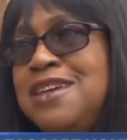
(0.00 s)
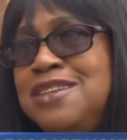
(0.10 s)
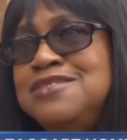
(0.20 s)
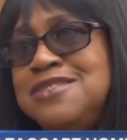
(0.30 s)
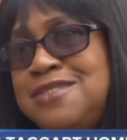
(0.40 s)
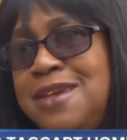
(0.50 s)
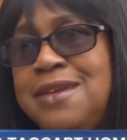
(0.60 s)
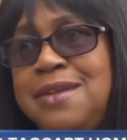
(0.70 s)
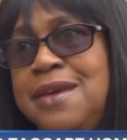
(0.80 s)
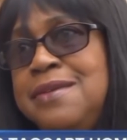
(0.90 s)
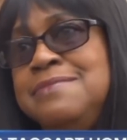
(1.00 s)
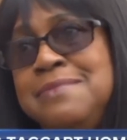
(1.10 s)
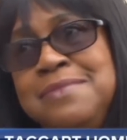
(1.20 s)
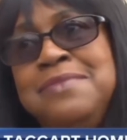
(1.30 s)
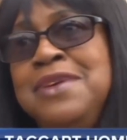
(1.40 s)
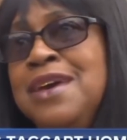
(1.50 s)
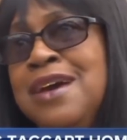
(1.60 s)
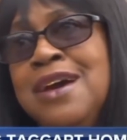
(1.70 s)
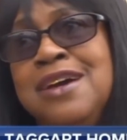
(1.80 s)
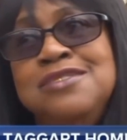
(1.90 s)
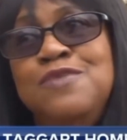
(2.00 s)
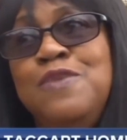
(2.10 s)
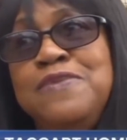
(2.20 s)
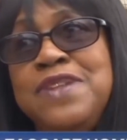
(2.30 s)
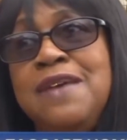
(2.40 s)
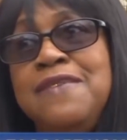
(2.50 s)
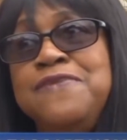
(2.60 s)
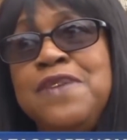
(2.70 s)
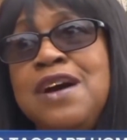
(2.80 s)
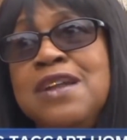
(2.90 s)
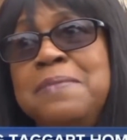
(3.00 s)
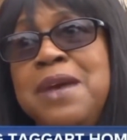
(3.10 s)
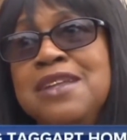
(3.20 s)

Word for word: saying this and saying that. I said, we can have a Florida